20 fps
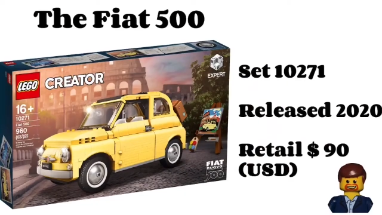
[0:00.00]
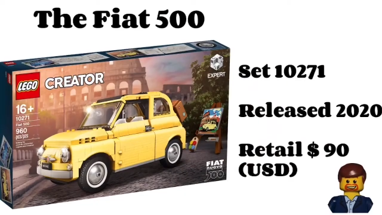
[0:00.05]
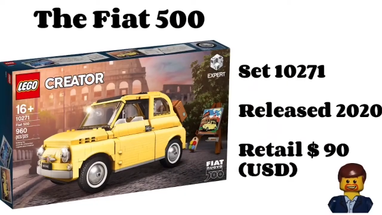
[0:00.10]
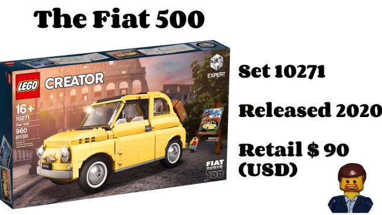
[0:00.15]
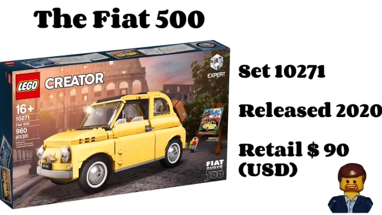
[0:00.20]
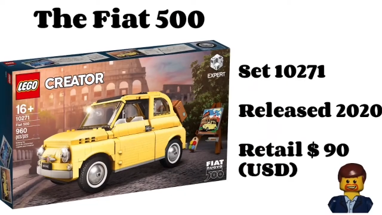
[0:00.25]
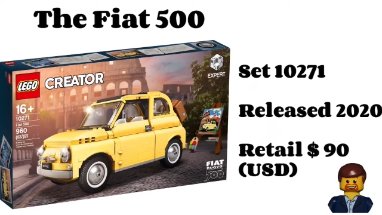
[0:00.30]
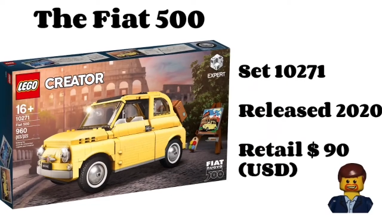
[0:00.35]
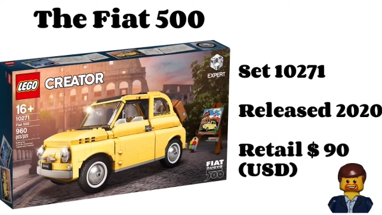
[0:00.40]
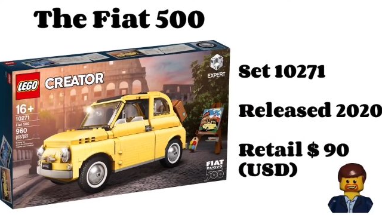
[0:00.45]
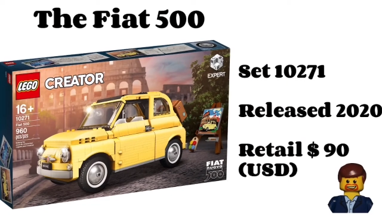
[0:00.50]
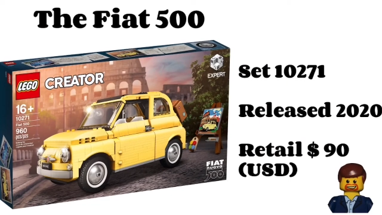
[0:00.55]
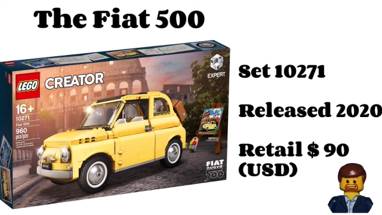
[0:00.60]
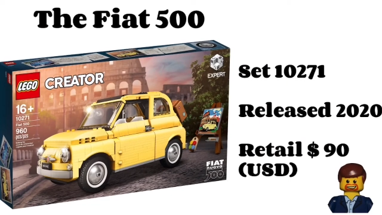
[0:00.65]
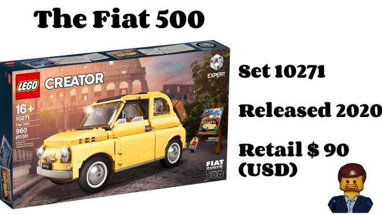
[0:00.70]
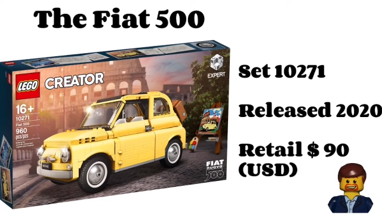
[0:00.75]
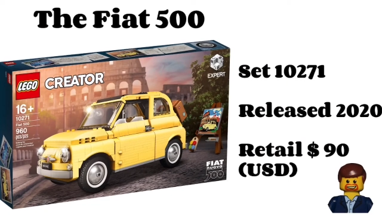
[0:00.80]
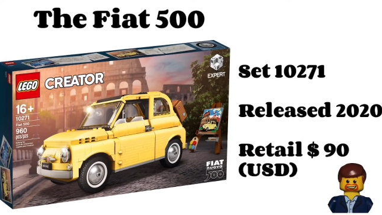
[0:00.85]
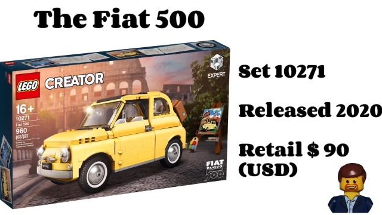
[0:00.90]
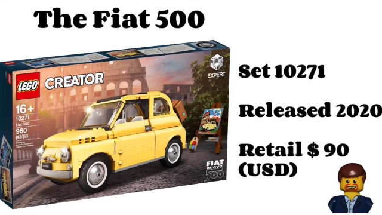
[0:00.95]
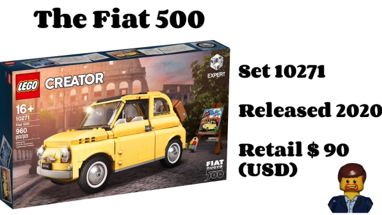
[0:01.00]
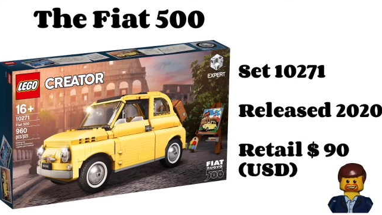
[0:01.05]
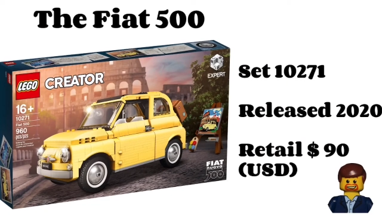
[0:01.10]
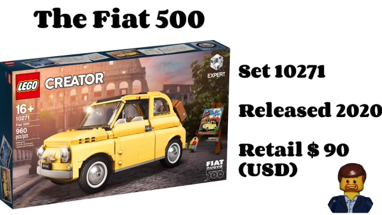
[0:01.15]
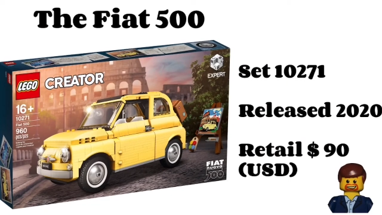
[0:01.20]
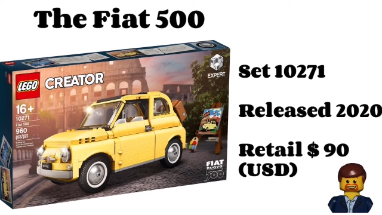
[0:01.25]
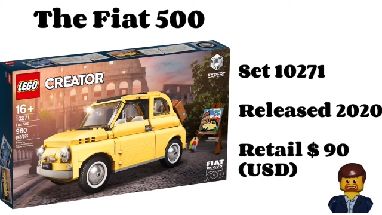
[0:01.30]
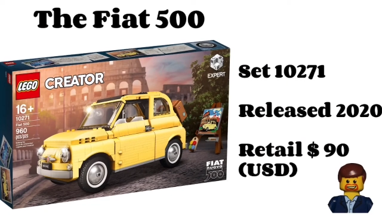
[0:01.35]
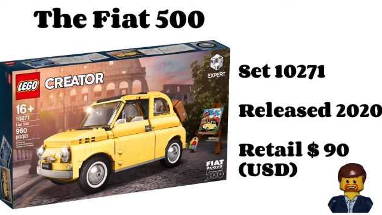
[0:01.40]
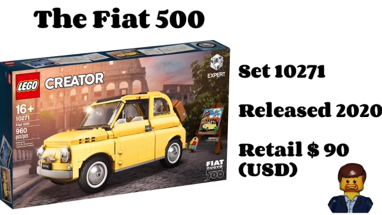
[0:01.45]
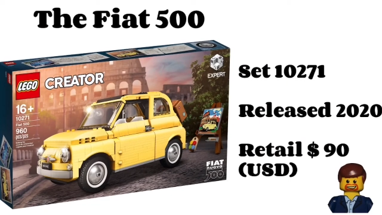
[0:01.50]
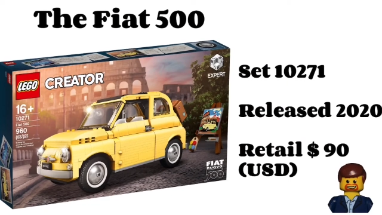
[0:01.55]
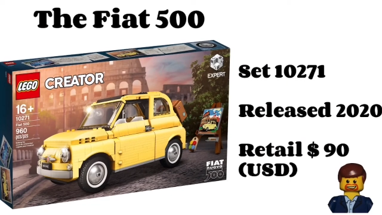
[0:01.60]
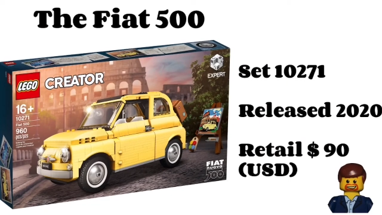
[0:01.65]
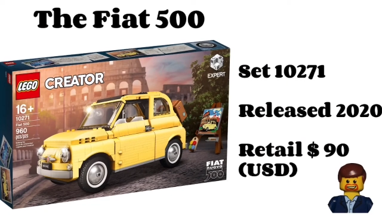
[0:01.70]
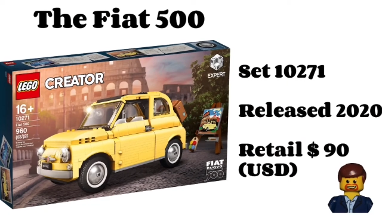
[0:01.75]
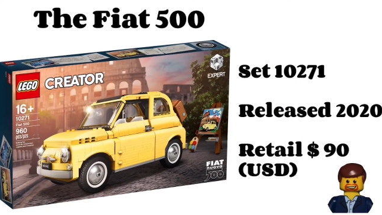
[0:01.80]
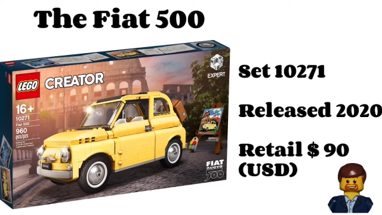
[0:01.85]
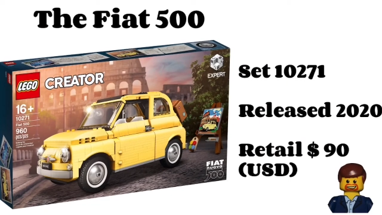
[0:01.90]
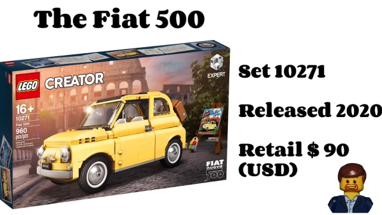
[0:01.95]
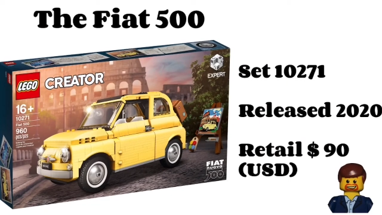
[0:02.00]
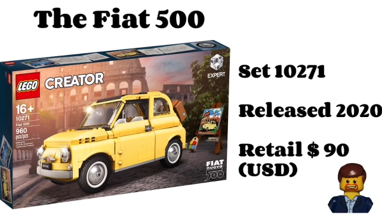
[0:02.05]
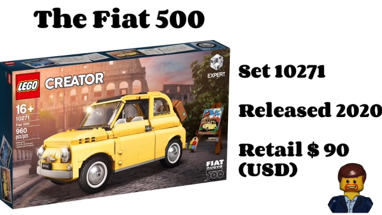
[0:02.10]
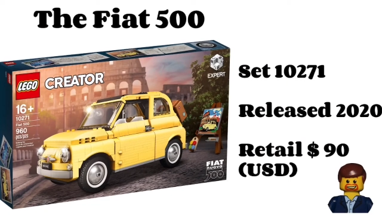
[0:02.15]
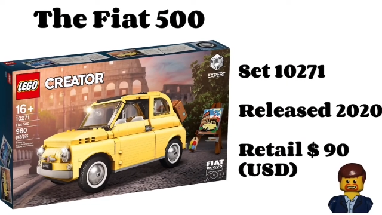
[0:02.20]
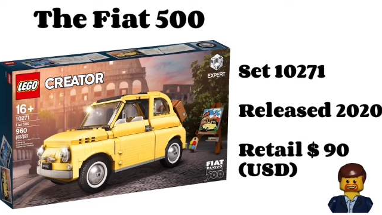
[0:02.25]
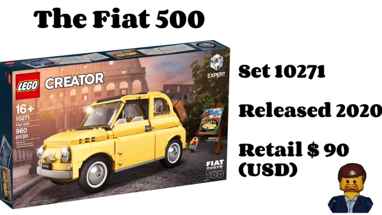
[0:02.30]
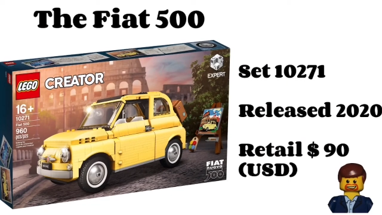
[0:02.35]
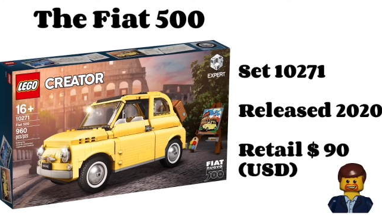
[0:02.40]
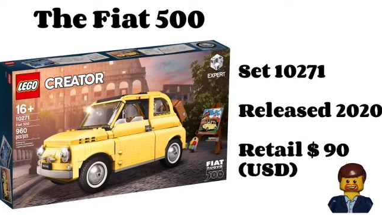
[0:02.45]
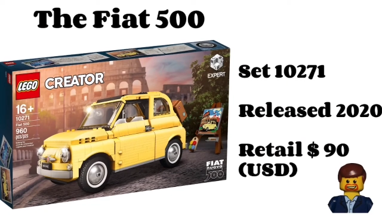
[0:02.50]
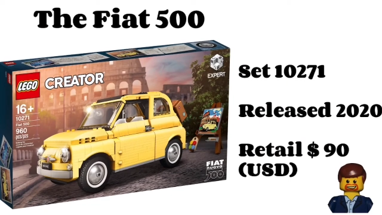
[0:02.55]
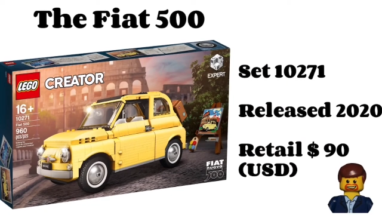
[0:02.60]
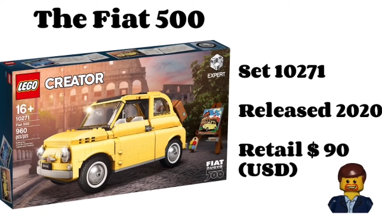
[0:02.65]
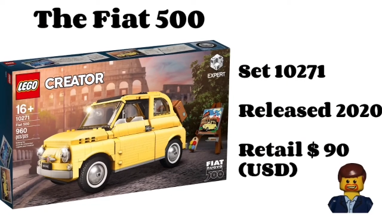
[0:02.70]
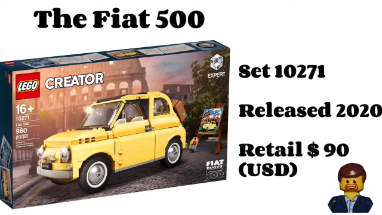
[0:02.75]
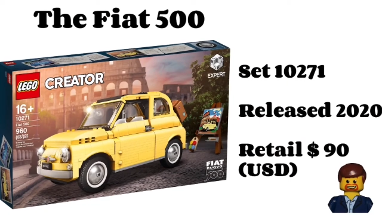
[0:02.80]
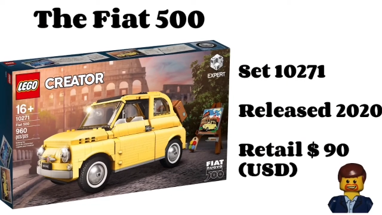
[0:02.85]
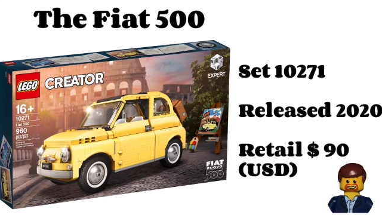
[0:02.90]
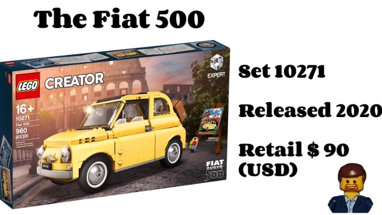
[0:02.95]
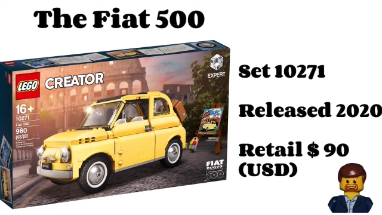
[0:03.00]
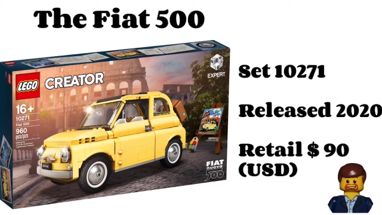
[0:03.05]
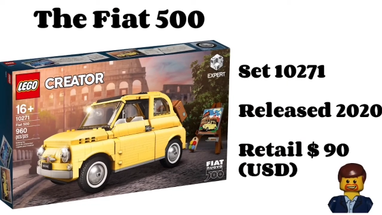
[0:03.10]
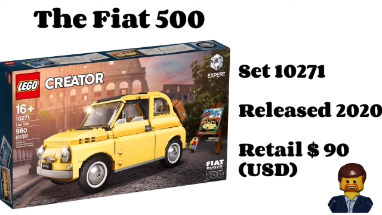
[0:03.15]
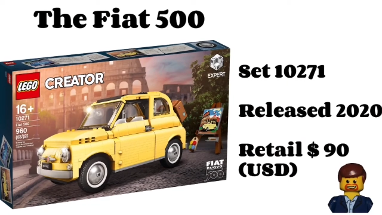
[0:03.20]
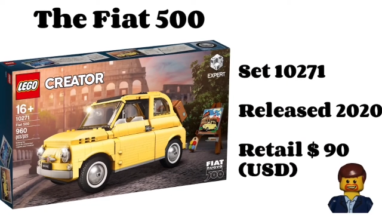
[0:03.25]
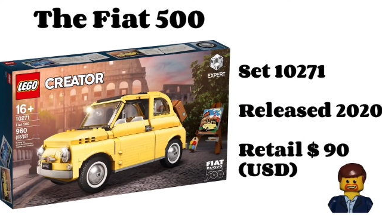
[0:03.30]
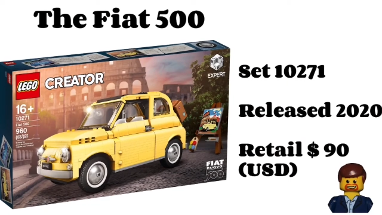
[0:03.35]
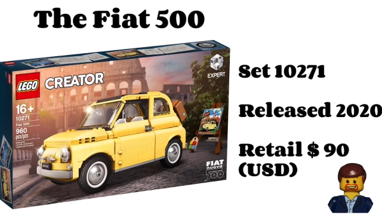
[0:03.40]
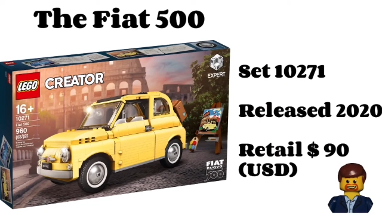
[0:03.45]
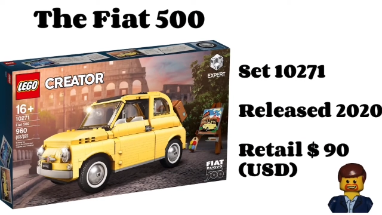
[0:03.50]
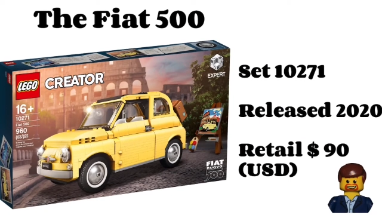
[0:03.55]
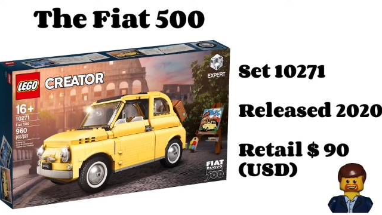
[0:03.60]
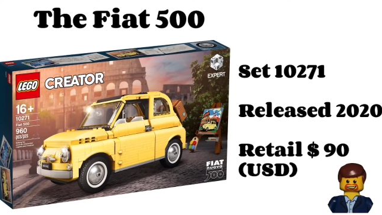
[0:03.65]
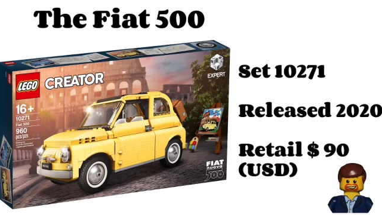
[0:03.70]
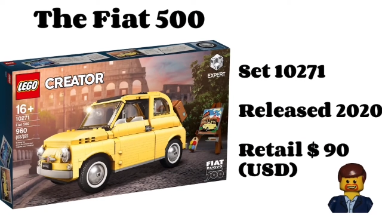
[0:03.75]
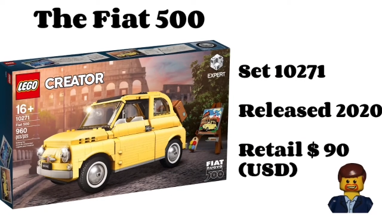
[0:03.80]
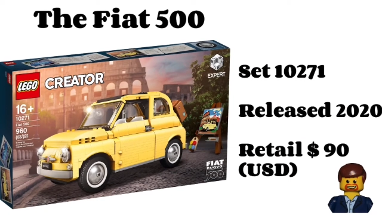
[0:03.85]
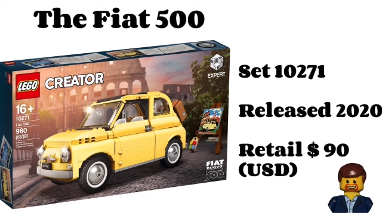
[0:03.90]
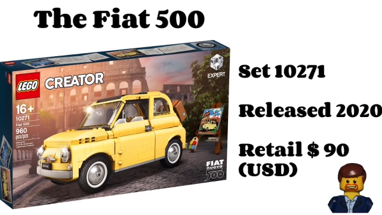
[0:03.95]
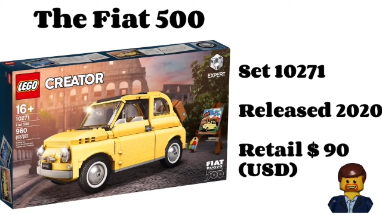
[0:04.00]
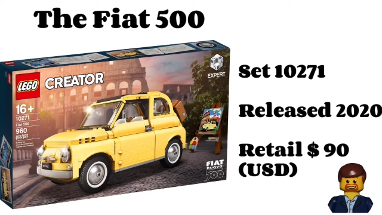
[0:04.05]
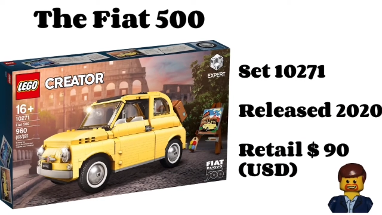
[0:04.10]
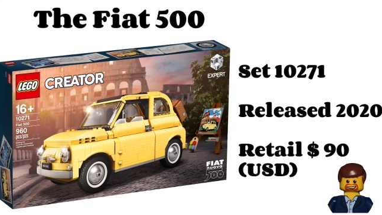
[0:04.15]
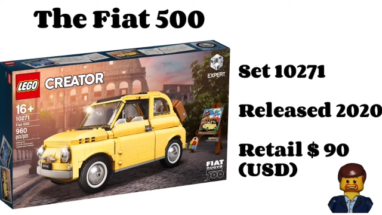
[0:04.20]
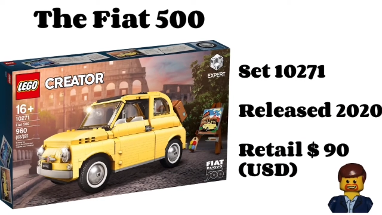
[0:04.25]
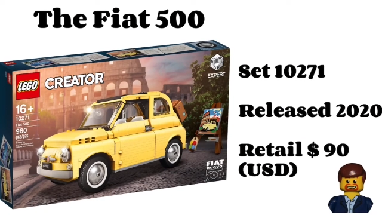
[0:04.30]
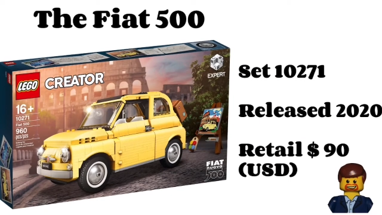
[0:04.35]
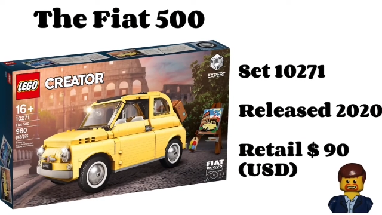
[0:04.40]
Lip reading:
(no speaker visible)